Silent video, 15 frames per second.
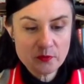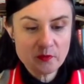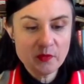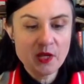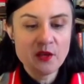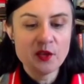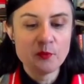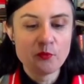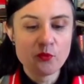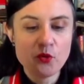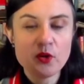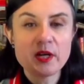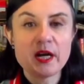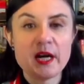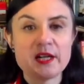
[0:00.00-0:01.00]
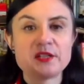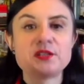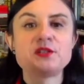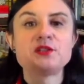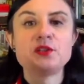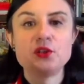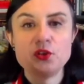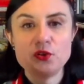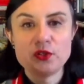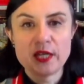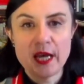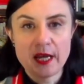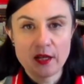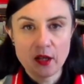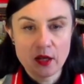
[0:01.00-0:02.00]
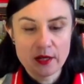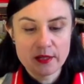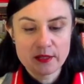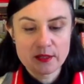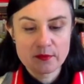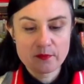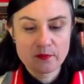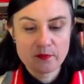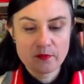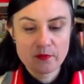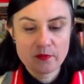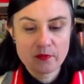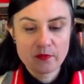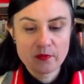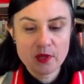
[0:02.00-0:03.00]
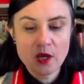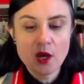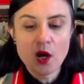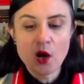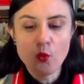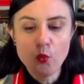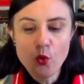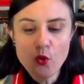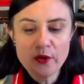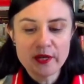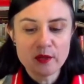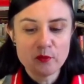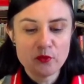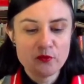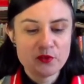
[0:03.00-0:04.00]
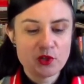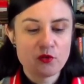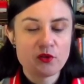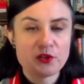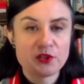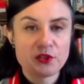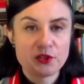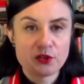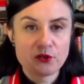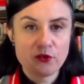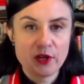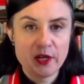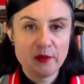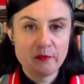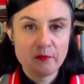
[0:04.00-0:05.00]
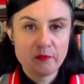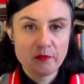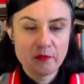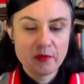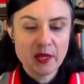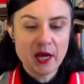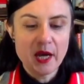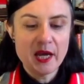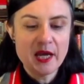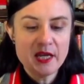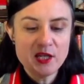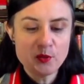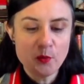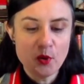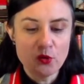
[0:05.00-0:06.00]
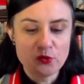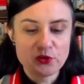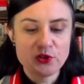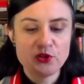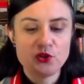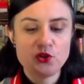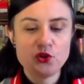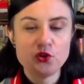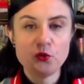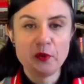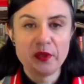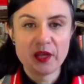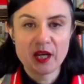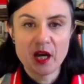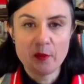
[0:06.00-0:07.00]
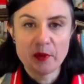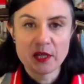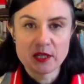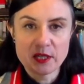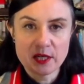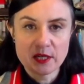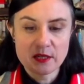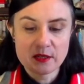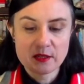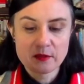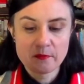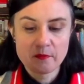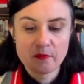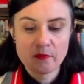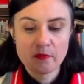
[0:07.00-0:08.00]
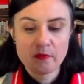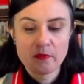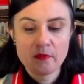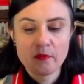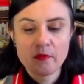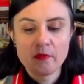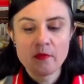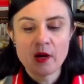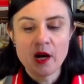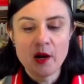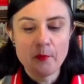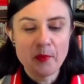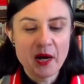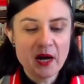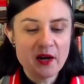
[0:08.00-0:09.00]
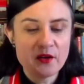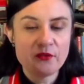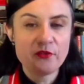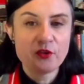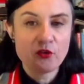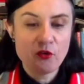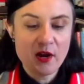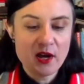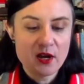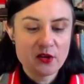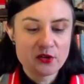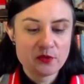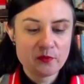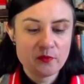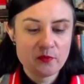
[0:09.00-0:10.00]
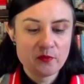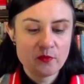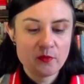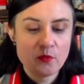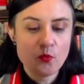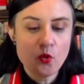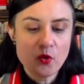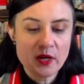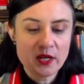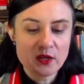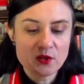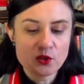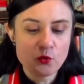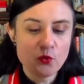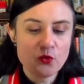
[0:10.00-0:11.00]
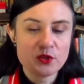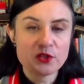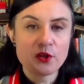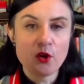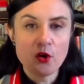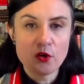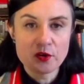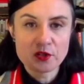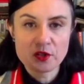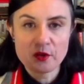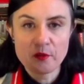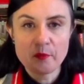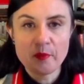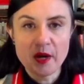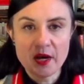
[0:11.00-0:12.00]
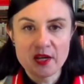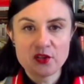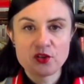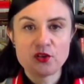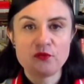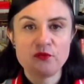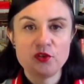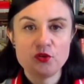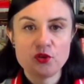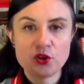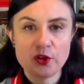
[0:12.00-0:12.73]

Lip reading: that broadcasts the news headlines. A warning moves across the screen. A heat pulse is due in the coming days. I am part of the crowd, walking towards the hot, parched future.